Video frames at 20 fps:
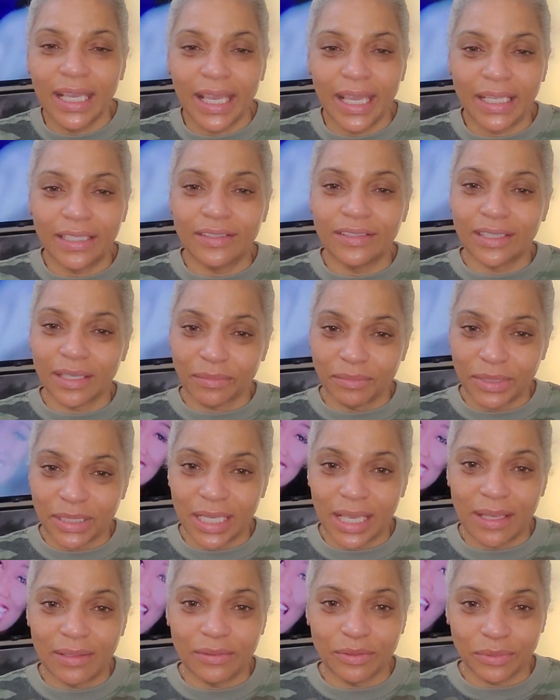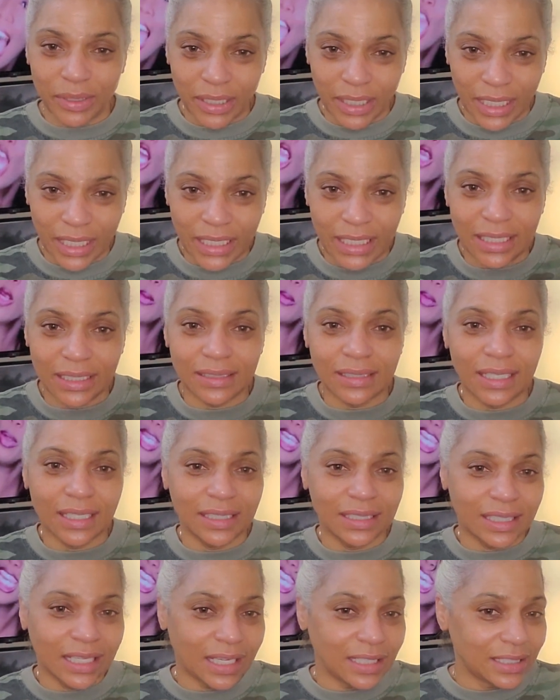and sometimes we're in it
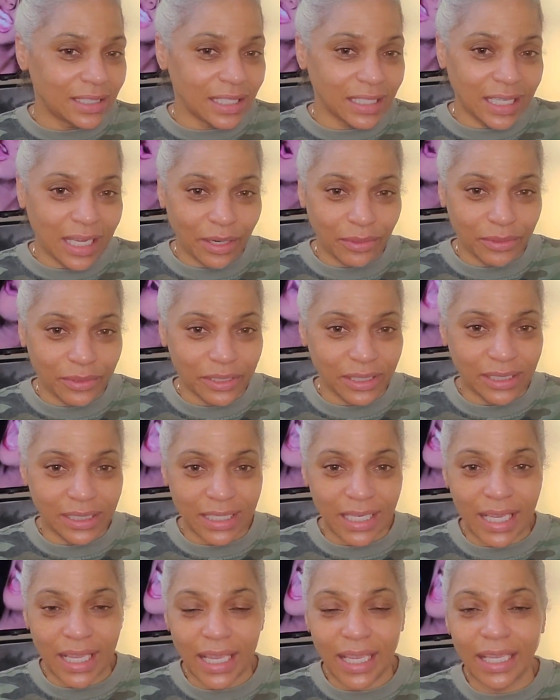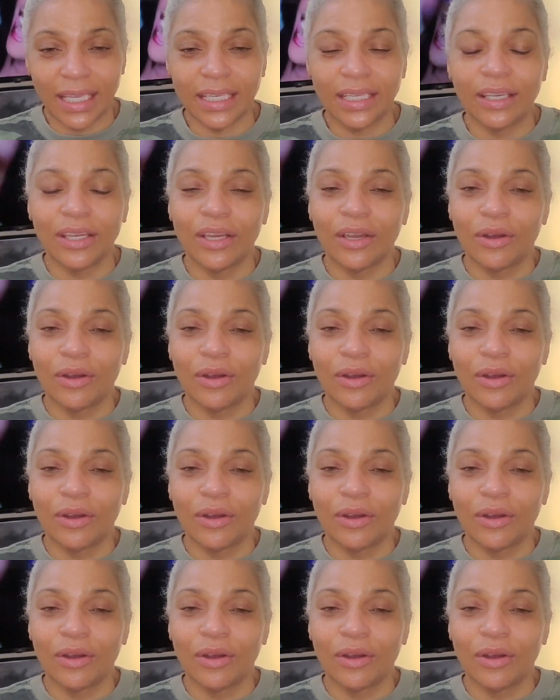10 hours a day